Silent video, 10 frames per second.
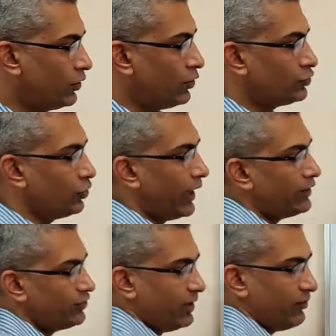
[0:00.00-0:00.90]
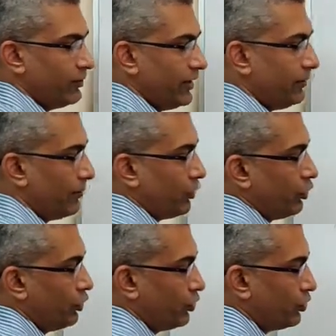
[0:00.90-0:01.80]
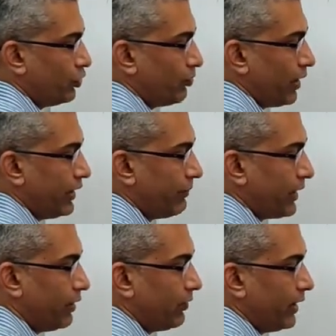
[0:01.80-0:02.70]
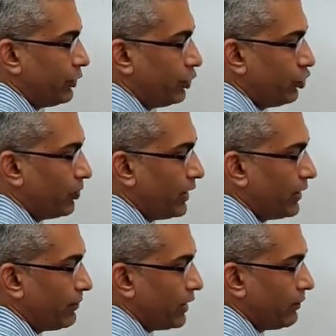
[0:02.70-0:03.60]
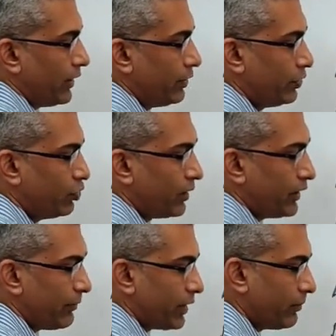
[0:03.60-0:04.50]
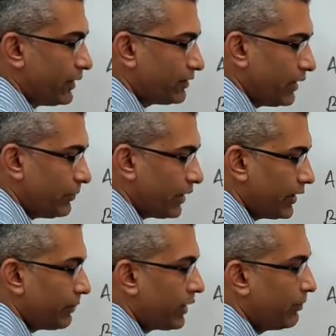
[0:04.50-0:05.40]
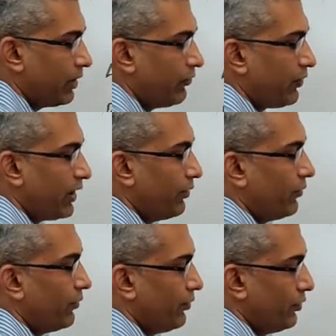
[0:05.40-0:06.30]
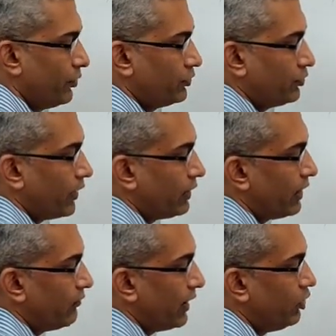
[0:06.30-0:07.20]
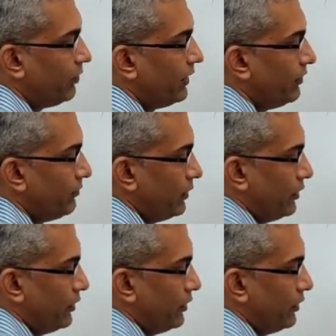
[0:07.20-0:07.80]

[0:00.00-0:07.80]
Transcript: So LCM will be 2 multiplied by 2 multiplied by 2 multiplied by 3 multiplied by 5. So what will that value be?